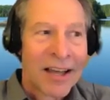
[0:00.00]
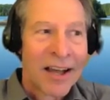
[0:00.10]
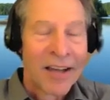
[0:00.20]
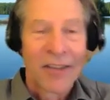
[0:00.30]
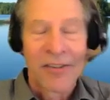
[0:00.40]

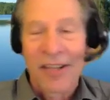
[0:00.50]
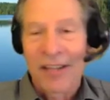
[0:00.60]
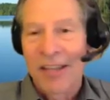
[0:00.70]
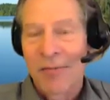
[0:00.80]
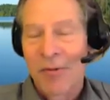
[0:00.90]
Uh, another
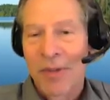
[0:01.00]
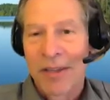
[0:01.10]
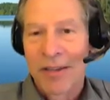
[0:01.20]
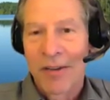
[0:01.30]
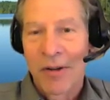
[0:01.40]
technique we'll
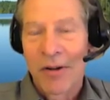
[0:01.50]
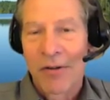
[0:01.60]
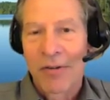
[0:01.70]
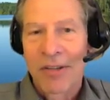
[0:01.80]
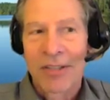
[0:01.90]
be going
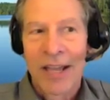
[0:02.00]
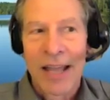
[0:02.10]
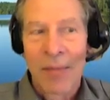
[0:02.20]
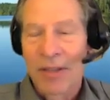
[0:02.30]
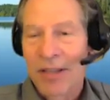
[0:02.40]
over is
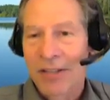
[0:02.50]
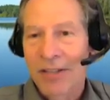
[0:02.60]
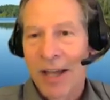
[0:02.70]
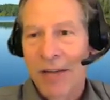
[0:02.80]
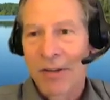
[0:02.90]
dynamic light
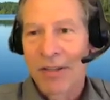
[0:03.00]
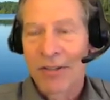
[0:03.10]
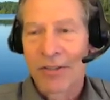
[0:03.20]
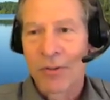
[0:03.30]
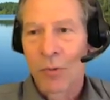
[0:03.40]
scattering.
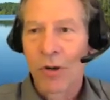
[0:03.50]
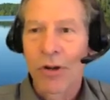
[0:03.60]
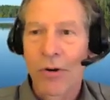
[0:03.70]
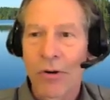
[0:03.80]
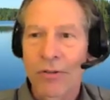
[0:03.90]
This is the
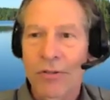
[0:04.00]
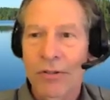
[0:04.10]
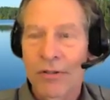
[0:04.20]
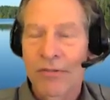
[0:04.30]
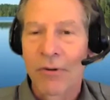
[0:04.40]

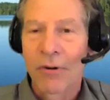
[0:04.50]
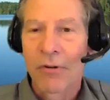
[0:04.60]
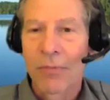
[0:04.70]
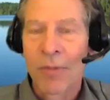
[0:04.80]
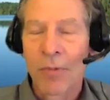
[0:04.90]
workhorse
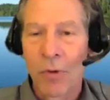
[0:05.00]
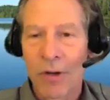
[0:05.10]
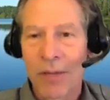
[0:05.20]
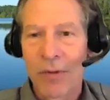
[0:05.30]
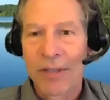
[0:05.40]
for people
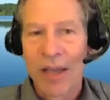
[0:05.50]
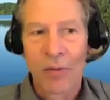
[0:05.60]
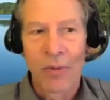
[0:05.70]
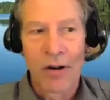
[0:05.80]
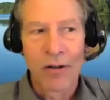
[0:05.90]
working with
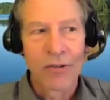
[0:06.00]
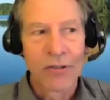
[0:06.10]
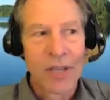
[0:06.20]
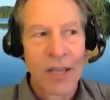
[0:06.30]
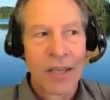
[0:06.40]

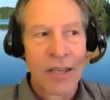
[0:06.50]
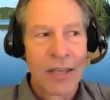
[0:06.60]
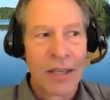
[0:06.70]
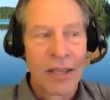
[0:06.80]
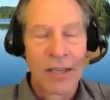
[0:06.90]
nanoparticles.
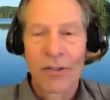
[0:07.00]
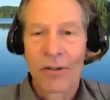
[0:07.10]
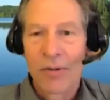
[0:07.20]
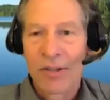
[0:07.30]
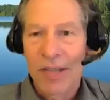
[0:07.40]
It, it
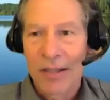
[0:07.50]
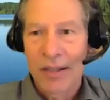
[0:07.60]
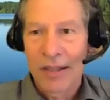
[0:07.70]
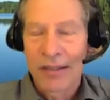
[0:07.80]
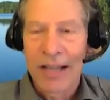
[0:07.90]
too is a
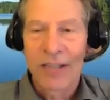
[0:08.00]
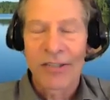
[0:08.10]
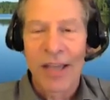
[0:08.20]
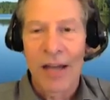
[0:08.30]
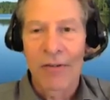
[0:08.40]
light
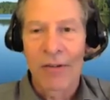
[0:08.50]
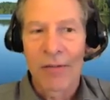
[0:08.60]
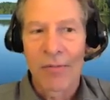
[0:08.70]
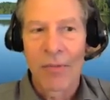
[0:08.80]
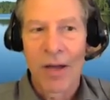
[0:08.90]

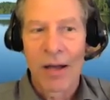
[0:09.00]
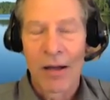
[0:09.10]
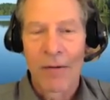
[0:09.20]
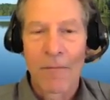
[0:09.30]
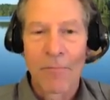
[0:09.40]
scattering
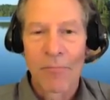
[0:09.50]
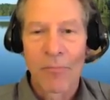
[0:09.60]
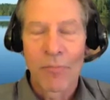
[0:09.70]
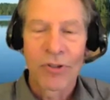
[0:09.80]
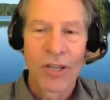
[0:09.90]
uh,
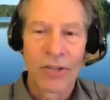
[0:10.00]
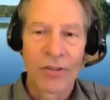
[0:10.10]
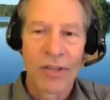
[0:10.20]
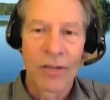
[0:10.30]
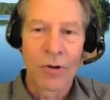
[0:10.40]

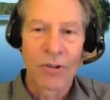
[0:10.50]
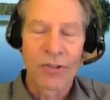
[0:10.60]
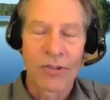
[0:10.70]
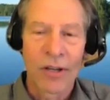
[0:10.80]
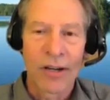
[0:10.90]
procedure that
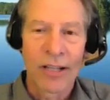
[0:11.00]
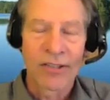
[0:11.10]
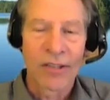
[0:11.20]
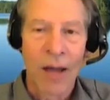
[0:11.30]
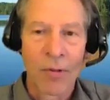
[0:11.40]
works on an
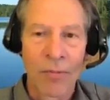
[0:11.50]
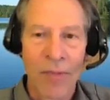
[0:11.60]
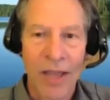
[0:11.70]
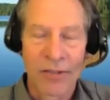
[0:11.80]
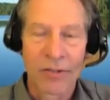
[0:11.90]
ensemble
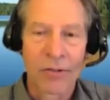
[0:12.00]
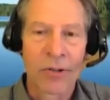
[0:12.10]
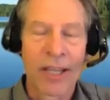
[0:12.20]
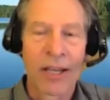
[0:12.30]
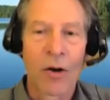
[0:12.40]
basis. You're
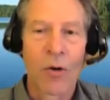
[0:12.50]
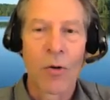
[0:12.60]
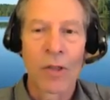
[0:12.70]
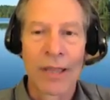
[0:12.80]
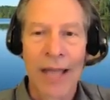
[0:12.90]
looking at a
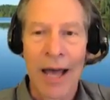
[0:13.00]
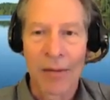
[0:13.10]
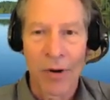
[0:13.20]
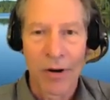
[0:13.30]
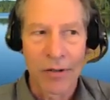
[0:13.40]
whole lot
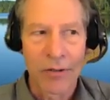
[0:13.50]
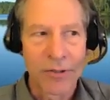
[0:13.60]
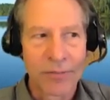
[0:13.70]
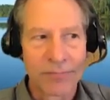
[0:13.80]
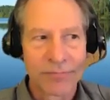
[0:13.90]
of particles.